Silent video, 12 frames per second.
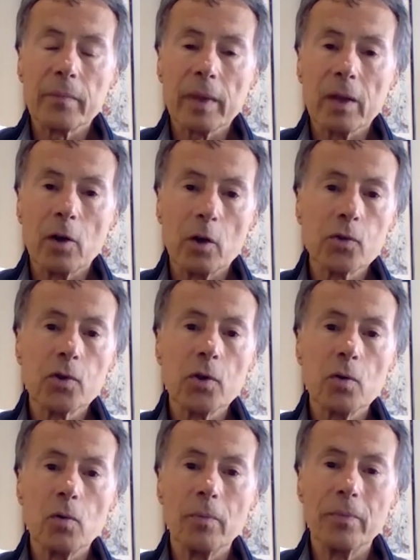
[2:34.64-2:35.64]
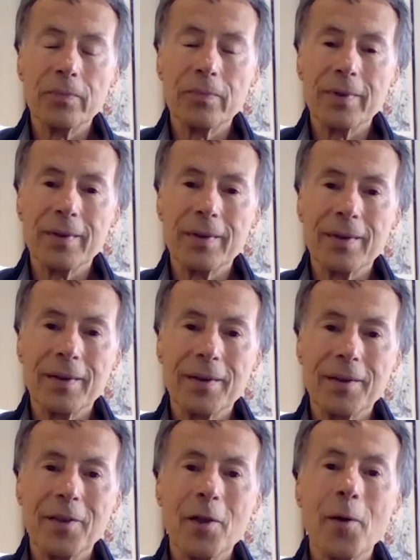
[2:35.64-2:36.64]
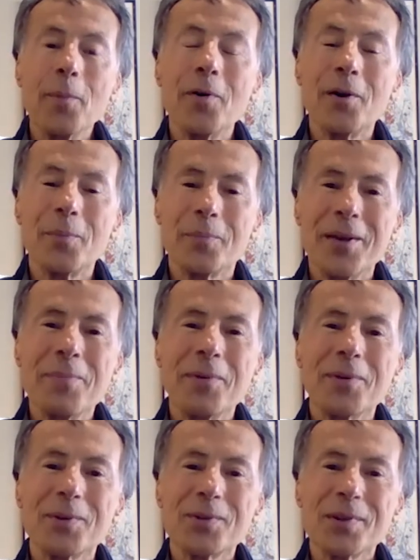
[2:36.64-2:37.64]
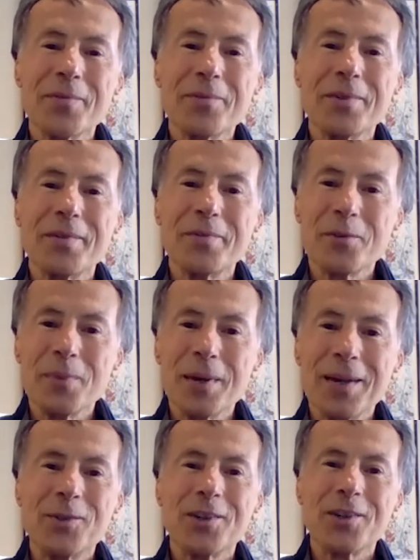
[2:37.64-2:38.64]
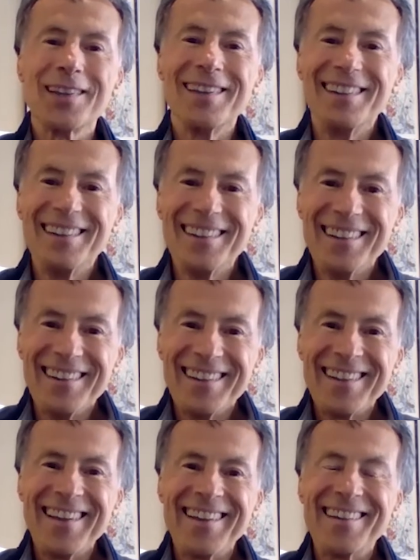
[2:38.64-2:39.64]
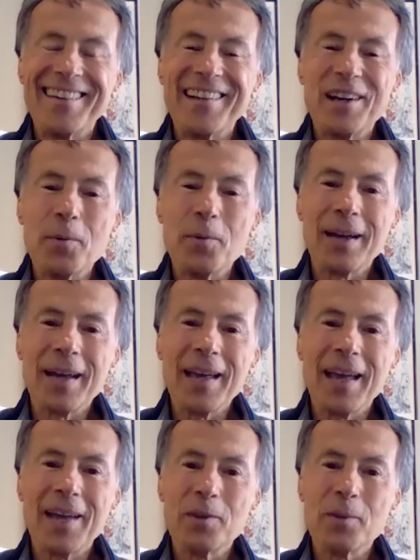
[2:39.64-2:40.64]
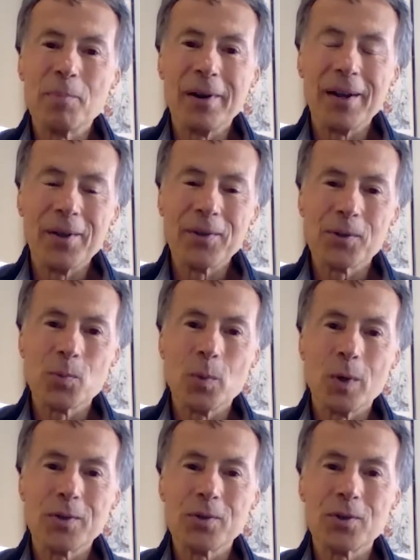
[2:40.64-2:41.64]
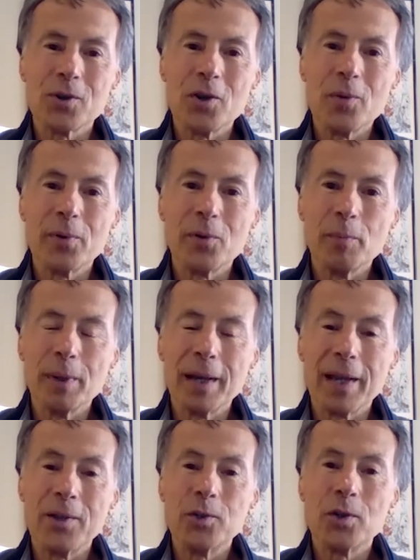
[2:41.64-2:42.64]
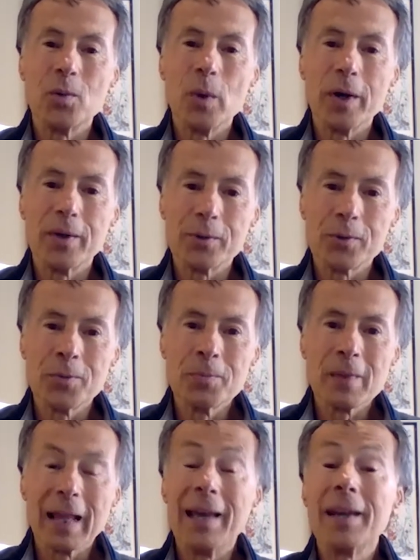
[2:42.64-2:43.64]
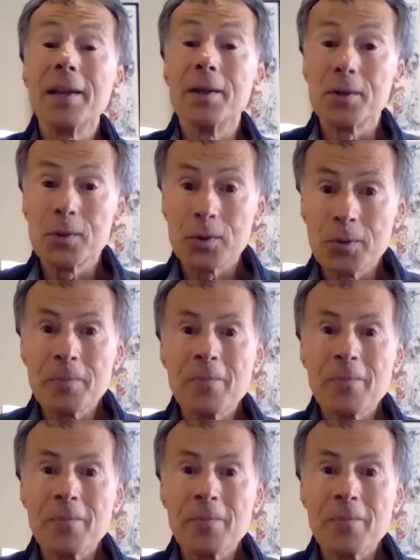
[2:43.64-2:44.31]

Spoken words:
also a lot more people are suffering from aging. And what I had, the paralysis wasn't terminal, but aging was and is.